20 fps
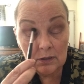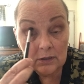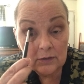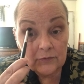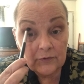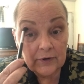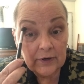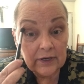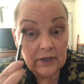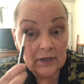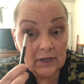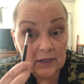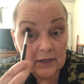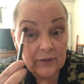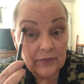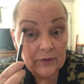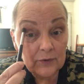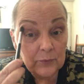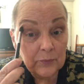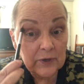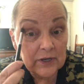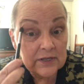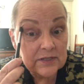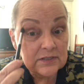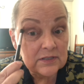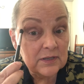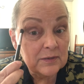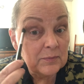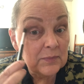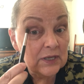Right now they're
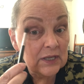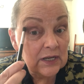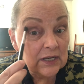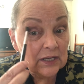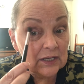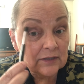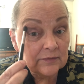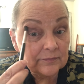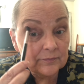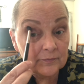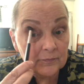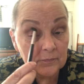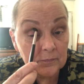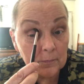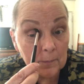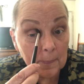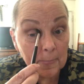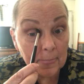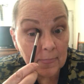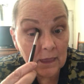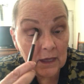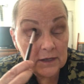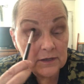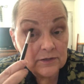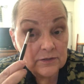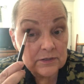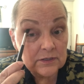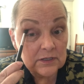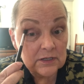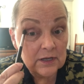raising money. I
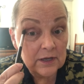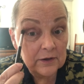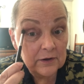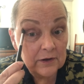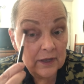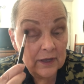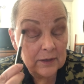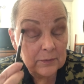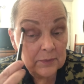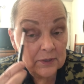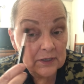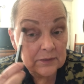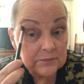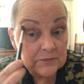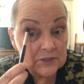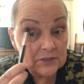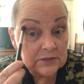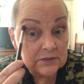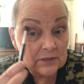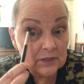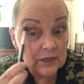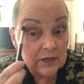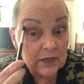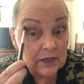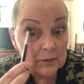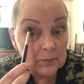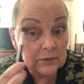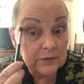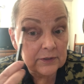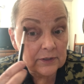used to donate, but I'm just not
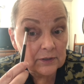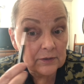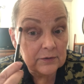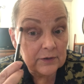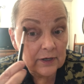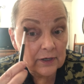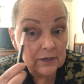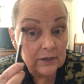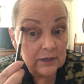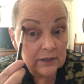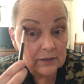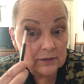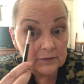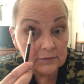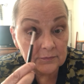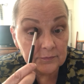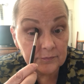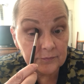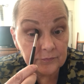able to right now.